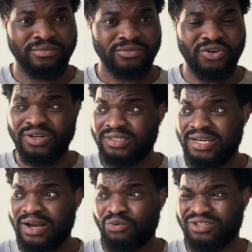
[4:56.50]

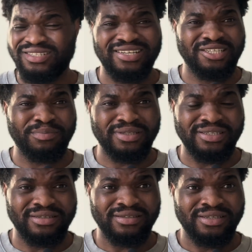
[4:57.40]
Honestly, I wasn't
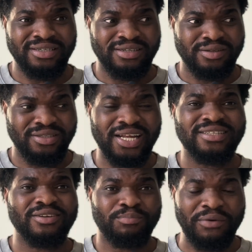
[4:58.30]
expecting
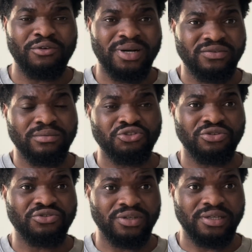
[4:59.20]
that performance from
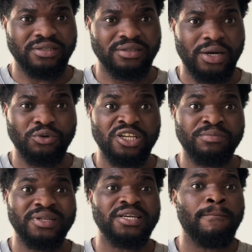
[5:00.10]
Sean Strickland. I was
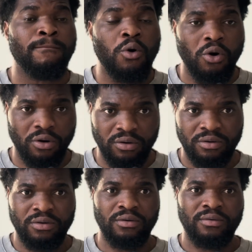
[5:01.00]
expecting more
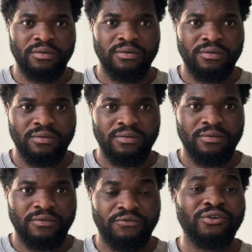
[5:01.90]

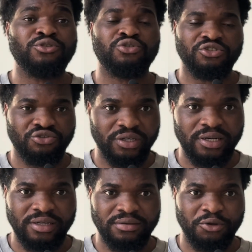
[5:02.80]
from Sean
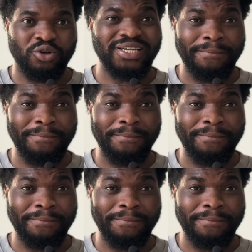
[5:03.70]
Strickland because I